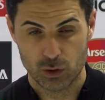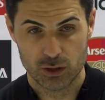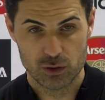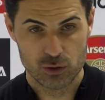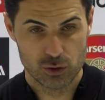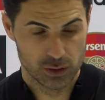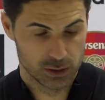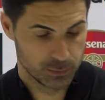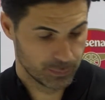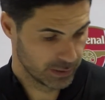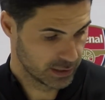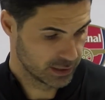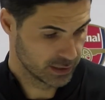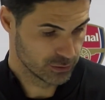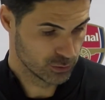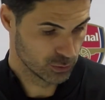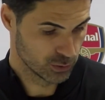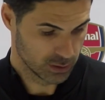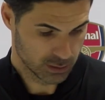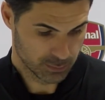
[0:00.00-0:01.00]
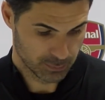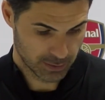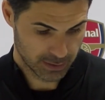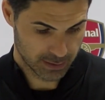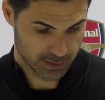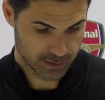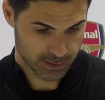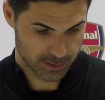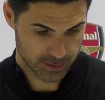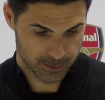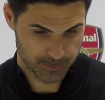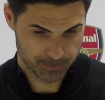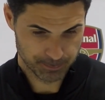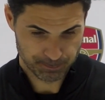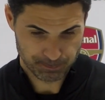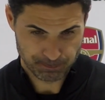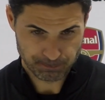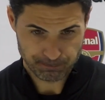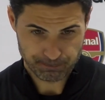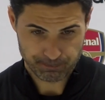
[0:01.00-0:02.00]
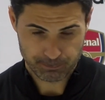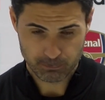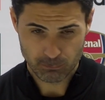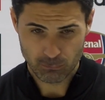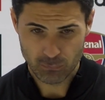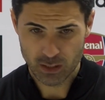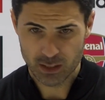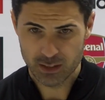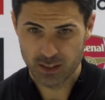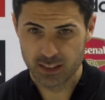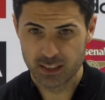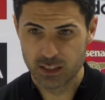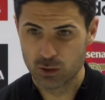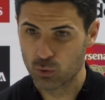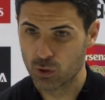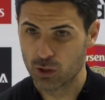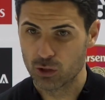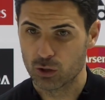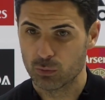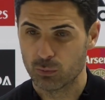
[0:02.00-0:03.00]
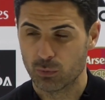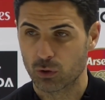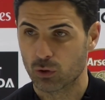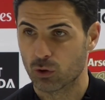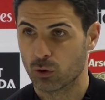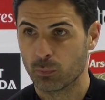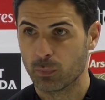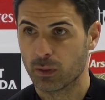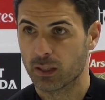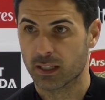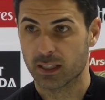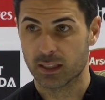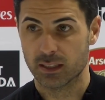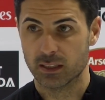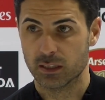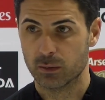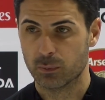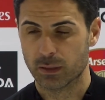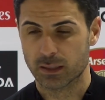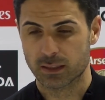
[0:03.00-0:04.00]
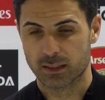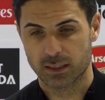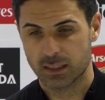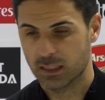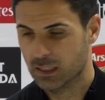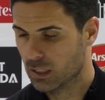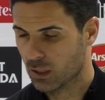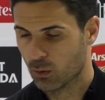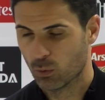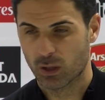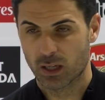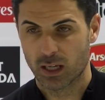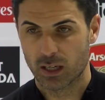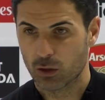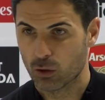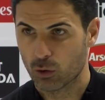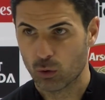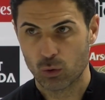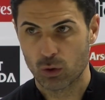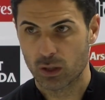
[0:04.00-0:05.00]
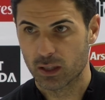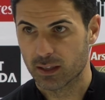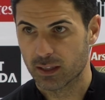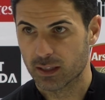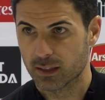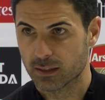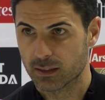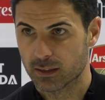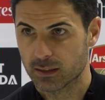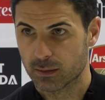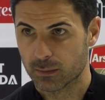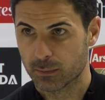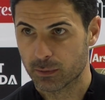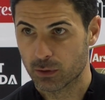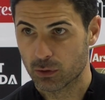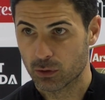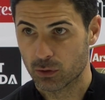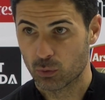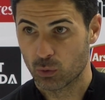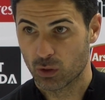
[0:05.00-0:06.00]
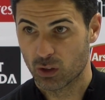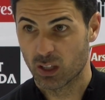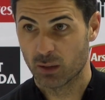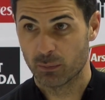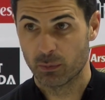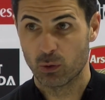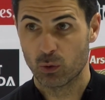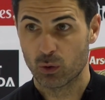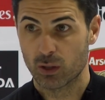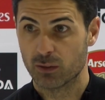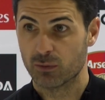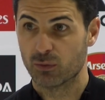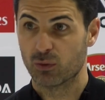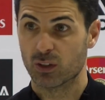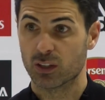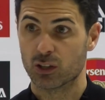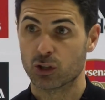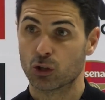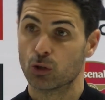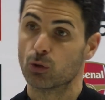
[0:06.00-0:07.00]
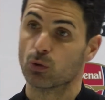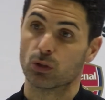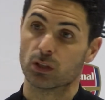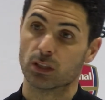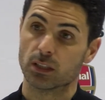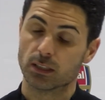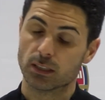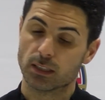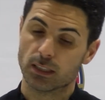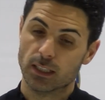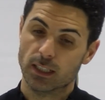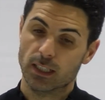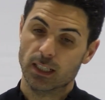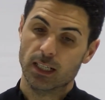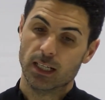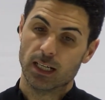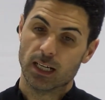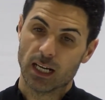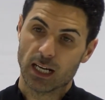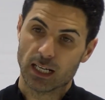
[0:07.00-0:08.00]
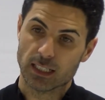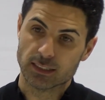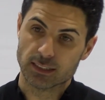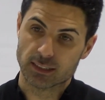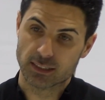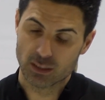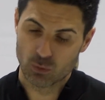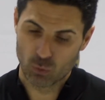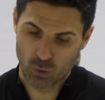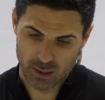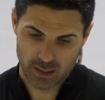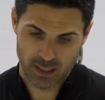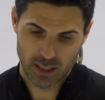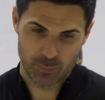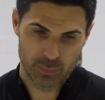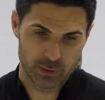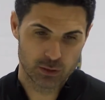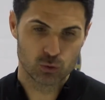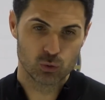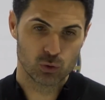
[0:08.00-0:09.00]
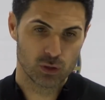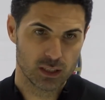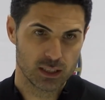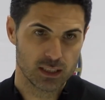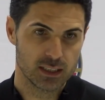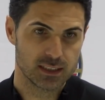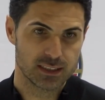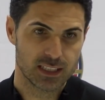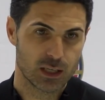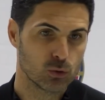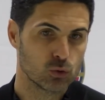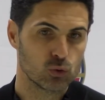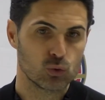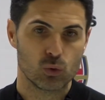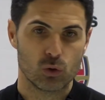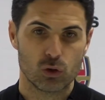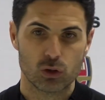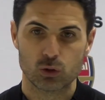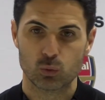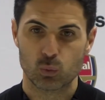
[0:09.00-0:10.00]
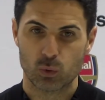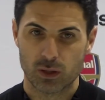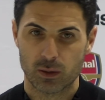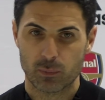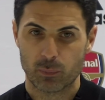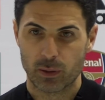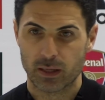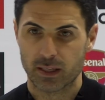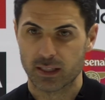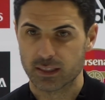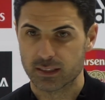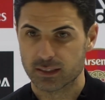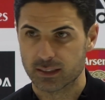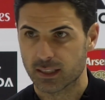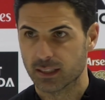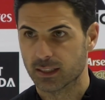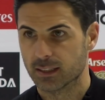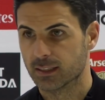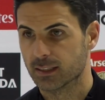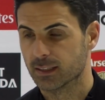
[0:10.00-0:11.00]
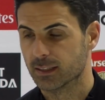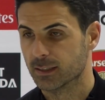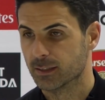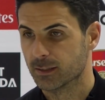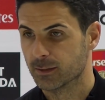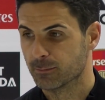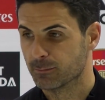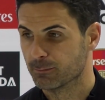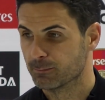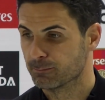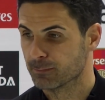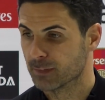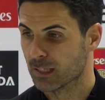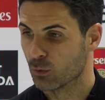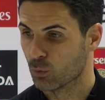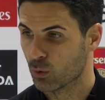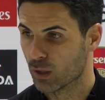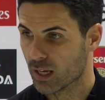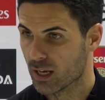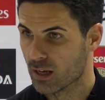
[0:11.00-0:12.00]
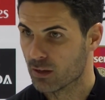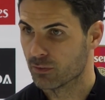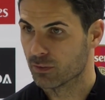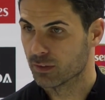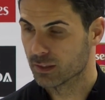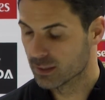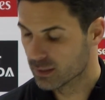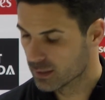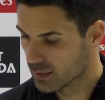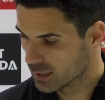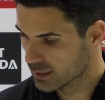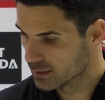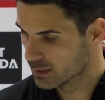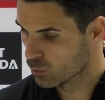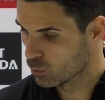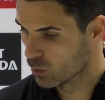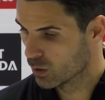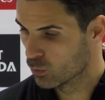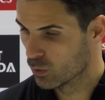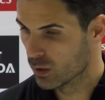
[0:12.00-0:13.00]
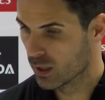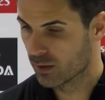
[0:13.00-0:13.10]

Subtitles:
injuries, big injuries, make the situation more complicated, but we cannot look at that because we're going to be looking for excuses. And what happened today is down to us with the players that we have and the way we